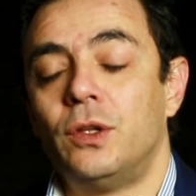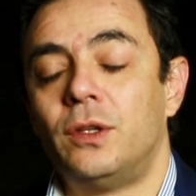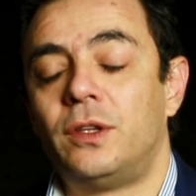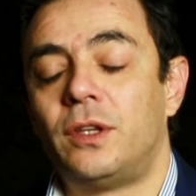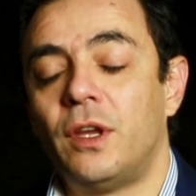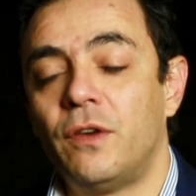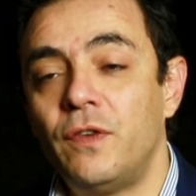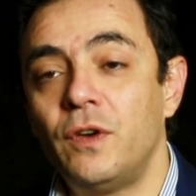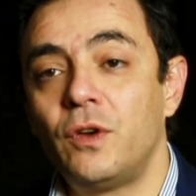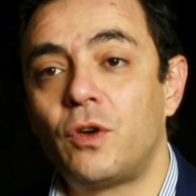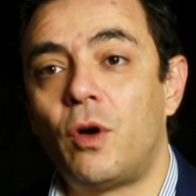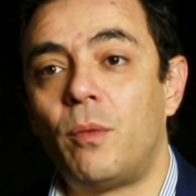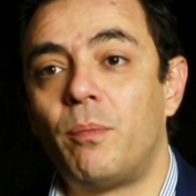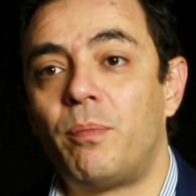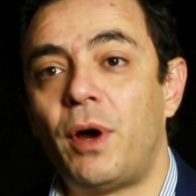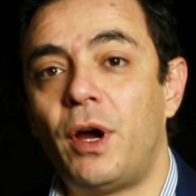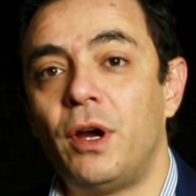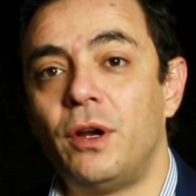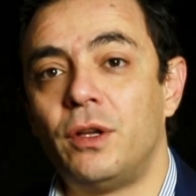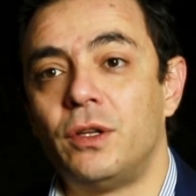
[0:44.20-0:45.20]
different
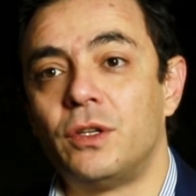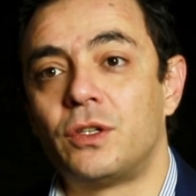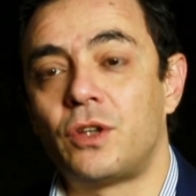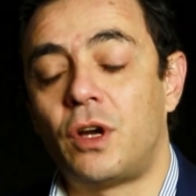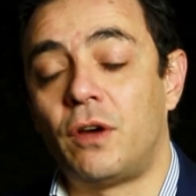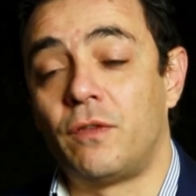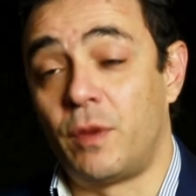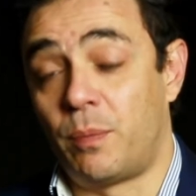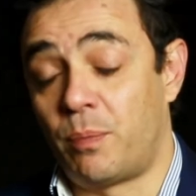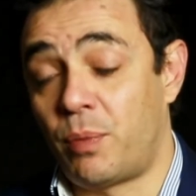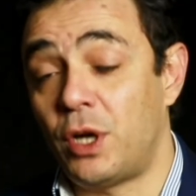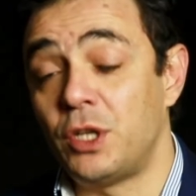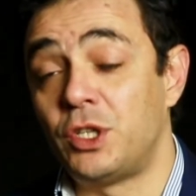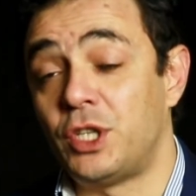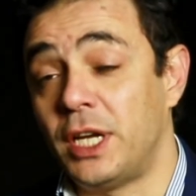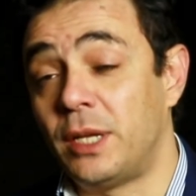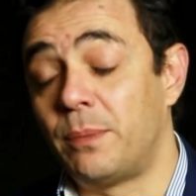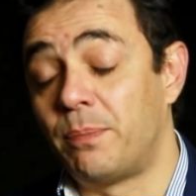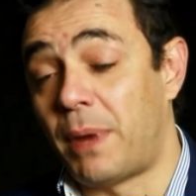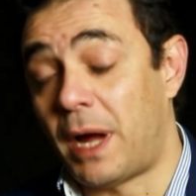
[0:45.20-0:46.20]
components of the
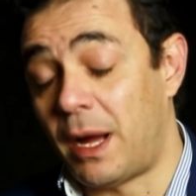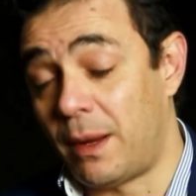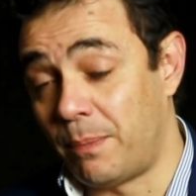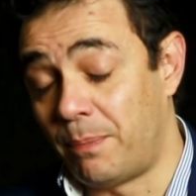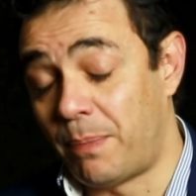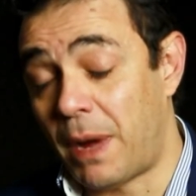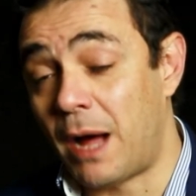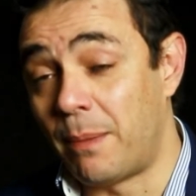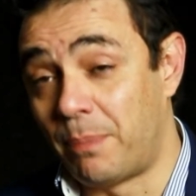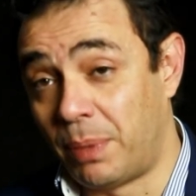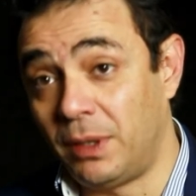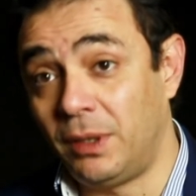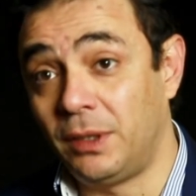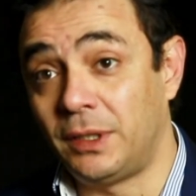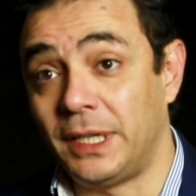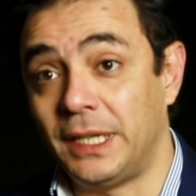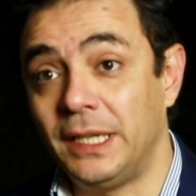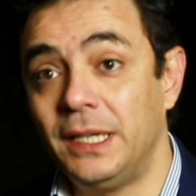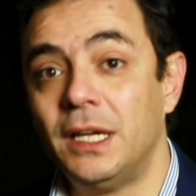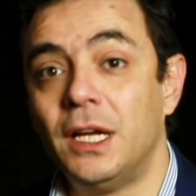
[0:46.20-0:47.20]
project by
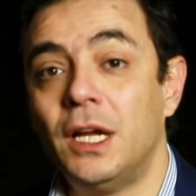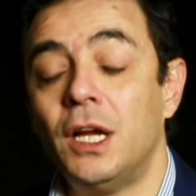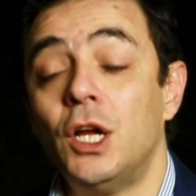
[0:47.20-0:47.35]
building